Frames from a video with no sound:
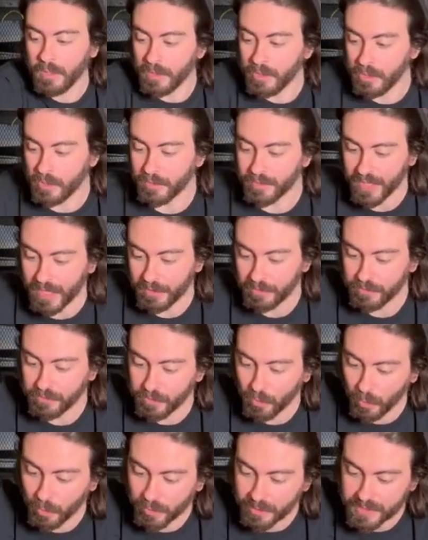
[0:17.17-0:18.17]
You've got
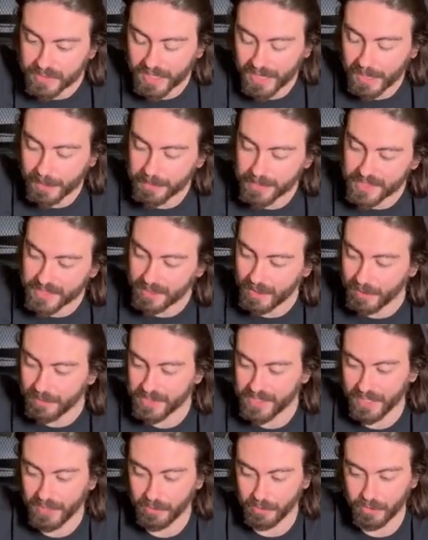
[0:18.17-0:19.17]
four types of
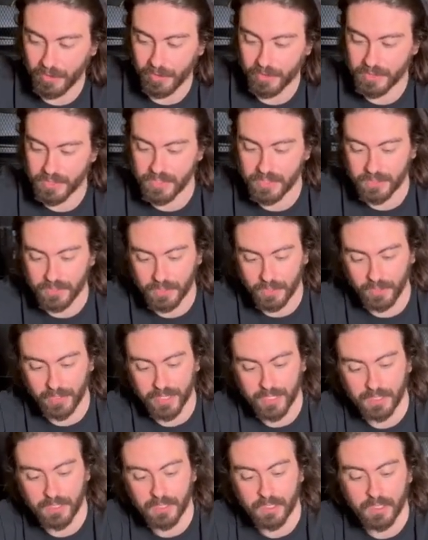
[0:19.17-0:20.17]
standard cards, all
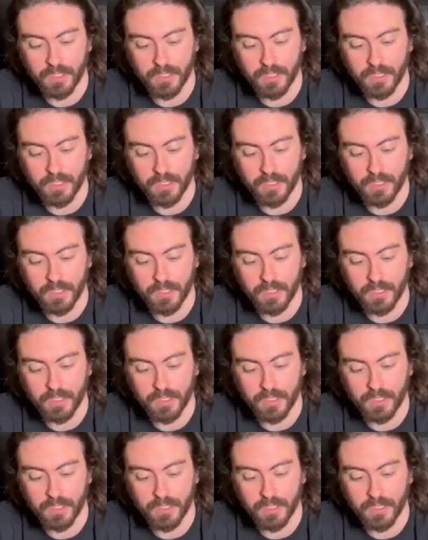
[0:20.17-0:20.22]
right?